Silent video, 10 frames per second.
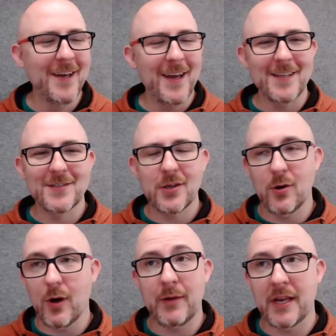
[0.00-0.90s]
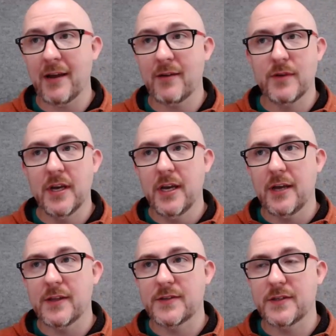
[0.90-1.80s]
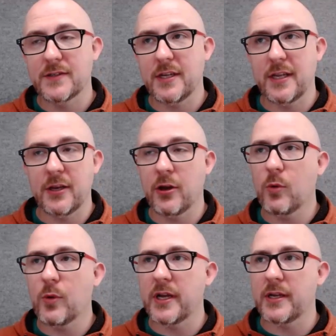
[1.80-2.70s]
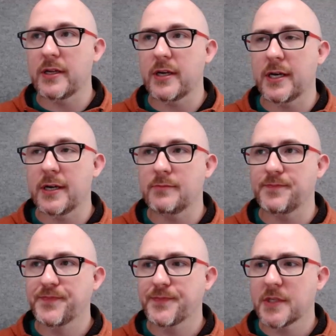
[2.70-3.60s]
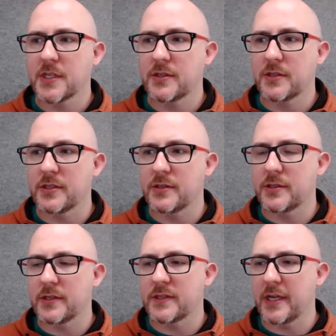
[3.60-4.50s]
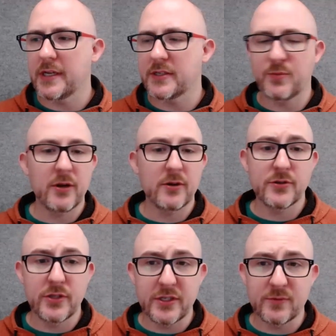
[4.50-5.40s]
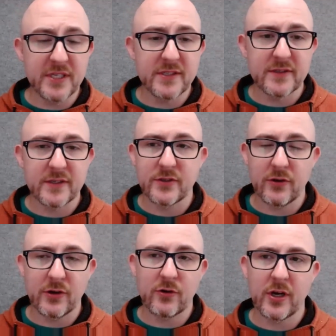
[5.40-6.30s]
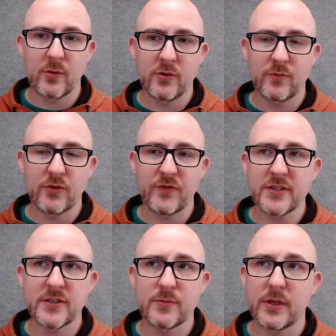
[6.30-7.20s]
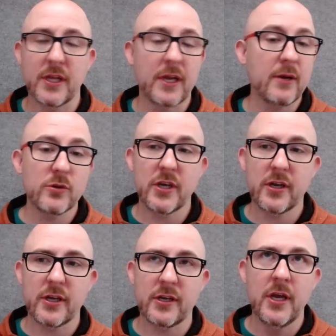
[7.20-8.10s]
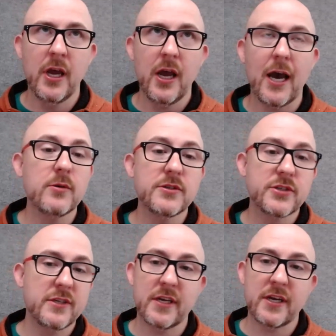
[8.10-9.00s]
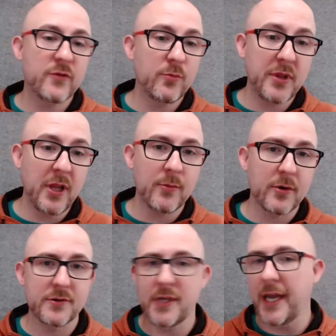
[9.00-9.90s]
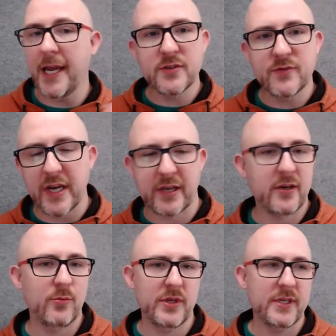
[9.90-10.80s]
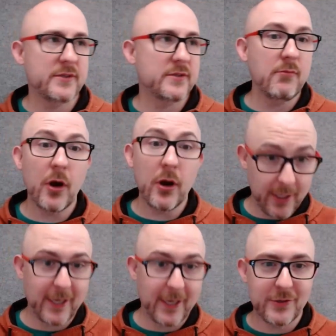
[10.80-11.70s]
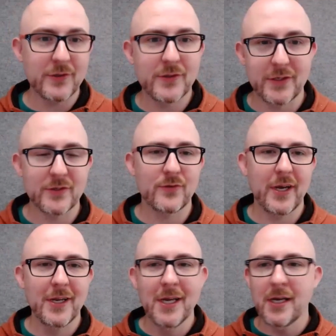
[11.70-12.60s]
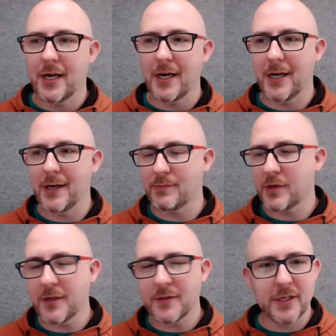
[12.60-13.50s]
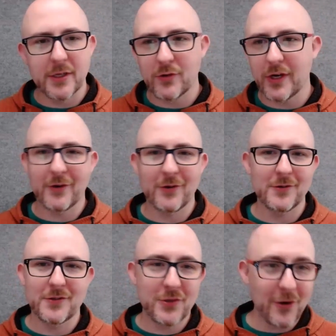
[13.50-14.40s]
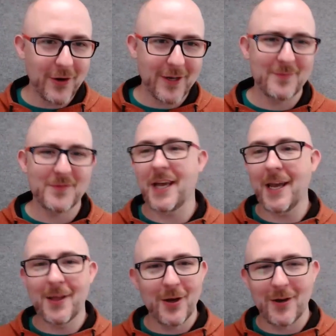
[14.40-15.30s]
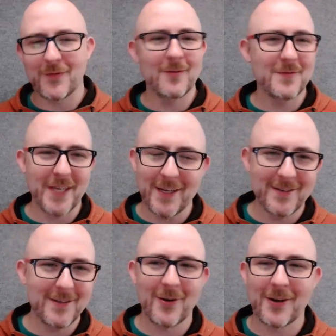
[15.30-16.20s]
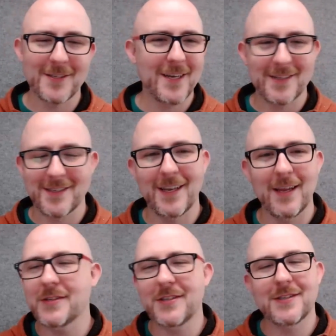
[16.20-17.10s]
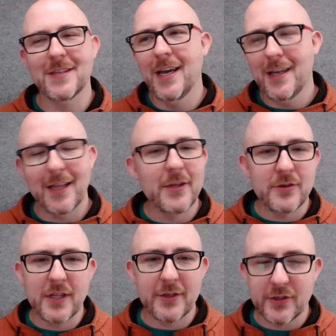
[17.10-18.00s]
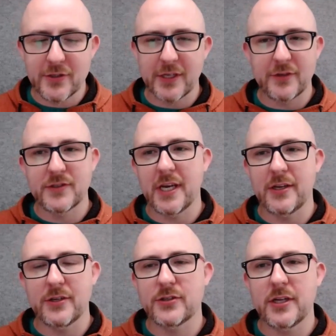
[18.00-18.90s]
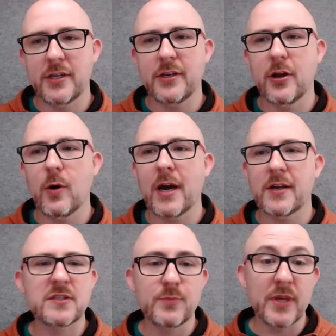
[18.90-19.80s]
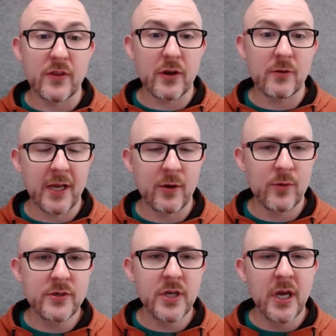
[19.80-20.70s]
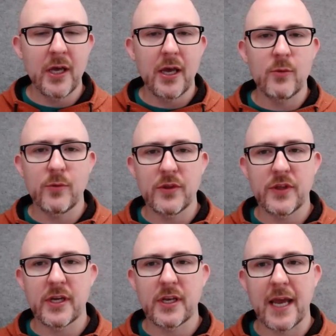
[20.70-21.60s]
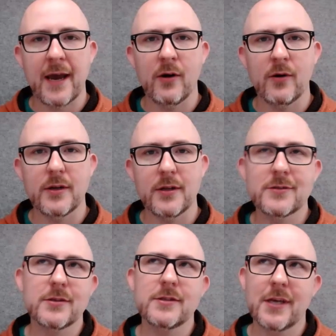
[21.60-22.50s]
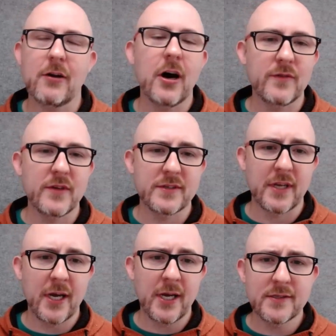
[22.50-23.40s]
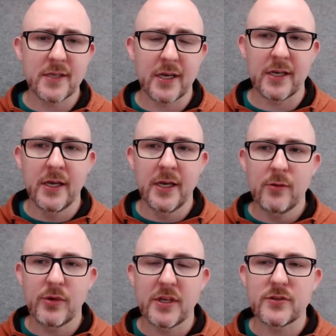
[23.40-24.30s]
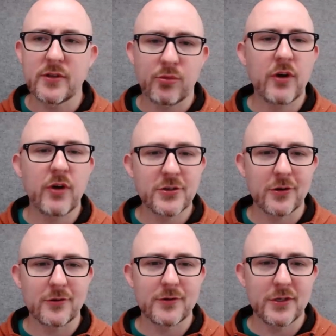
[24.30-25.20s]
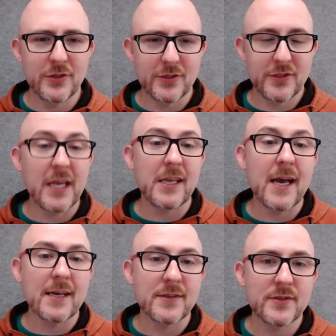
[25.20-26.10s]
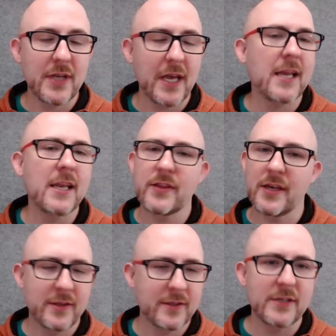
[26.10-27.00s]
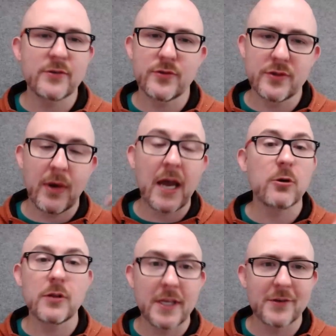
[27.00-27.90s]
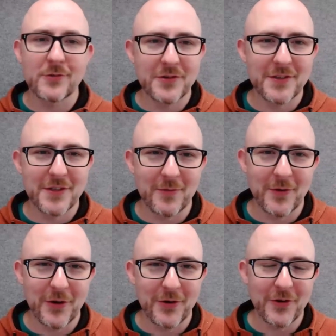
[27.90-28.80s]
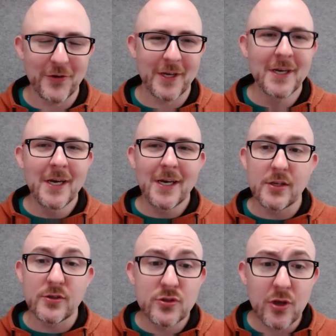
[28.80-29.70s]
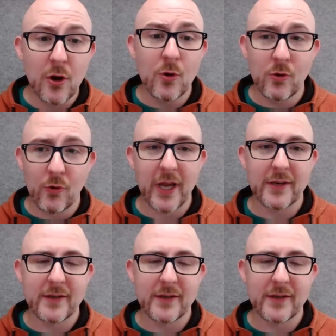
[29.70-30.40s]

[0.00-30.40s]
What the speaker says: And so, I mean, and this is in no way to say disparage these businesses, they're incredible professions, but like we're talking, I was chasing after plumbers, HVAC companies, marketing agencies, right? Content creators, startups, and law firms, and architects, and it was just like you said, I didn't know how to speak their language. And when we think now, it's kind of obvious in hindsight, but it's the pressure to just say yes to anything that's mildly interested in what you're doing is so great.